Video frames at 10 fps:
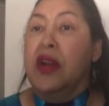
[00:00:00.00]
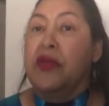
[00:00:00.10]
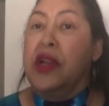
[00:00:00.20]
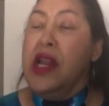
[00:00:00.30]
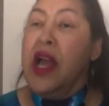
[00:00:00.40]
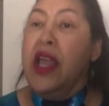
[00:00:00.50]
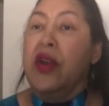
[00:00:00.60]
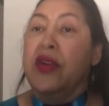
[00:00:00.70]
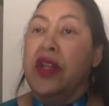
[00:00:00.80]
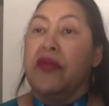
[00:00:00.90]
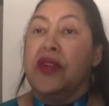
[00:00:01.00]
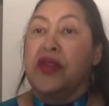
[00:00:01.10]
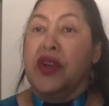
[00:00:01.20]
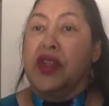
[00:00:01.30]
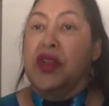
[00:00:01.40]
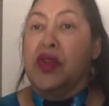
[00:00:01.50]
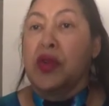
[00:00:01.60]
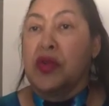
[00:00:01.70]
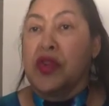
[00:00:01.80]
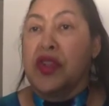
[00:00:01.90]
rely on infrastructure
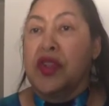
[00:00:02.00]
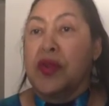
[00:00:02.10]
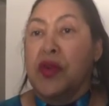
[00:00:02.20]
solutions,